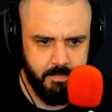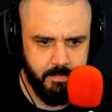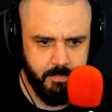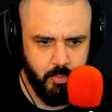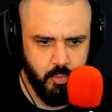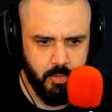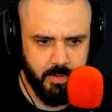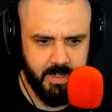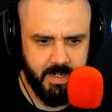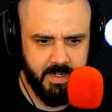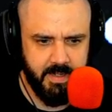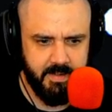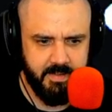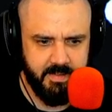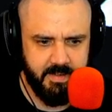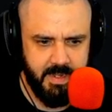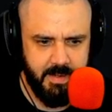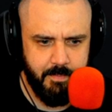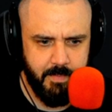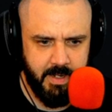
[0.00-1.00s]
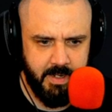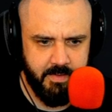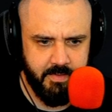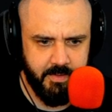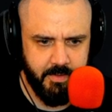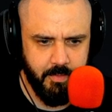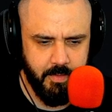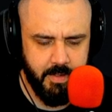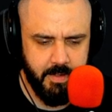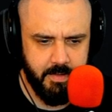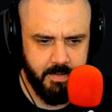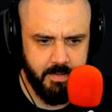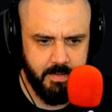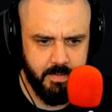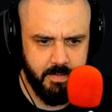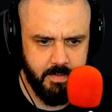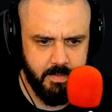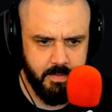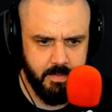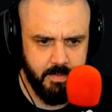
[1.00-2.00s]
Morgan can stay, but he's still hunting.
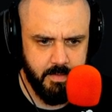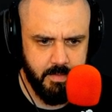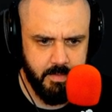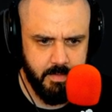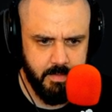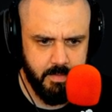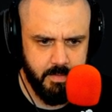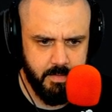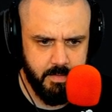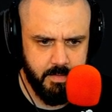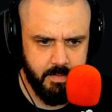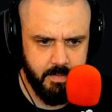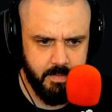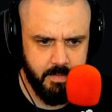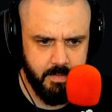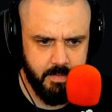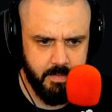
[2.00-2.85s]
Yep.